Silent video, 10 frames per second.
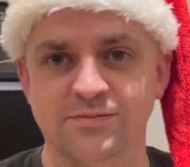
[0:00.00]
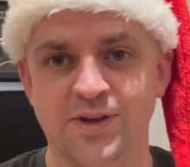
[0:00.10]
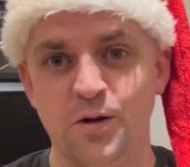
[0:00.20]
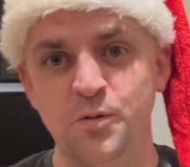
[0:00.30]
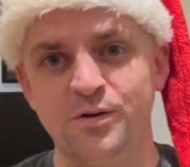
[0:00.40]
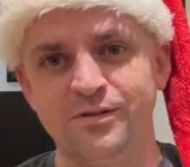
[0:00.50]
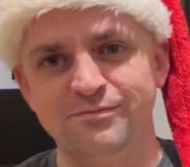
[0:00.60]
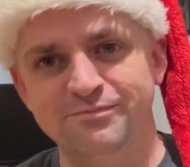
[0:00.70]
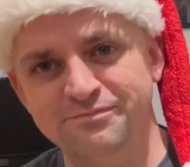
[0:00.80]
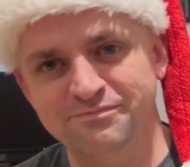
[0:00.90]
Hello.
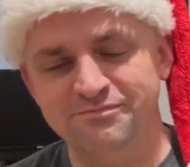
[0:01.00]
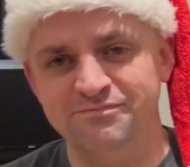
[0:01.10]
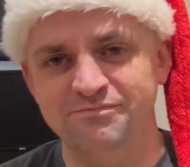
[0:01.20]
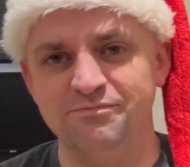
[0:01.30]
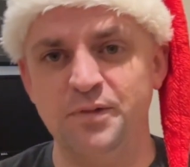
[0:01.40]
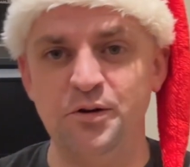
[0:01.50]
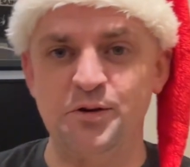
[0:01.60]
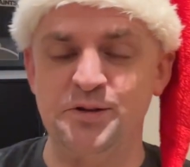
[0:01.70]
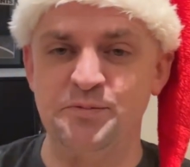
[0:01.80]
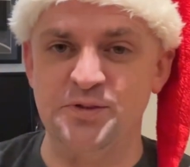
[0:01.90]
Merry
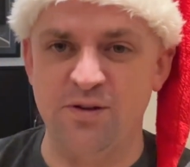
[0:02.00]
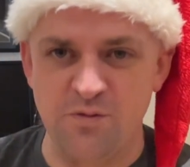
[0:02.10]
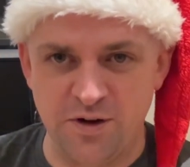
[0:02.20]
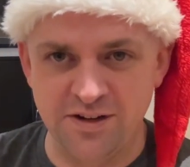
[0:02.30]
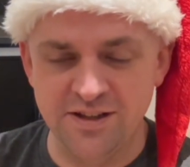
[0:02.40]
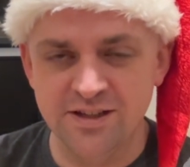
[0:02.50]
Christmas, everyone.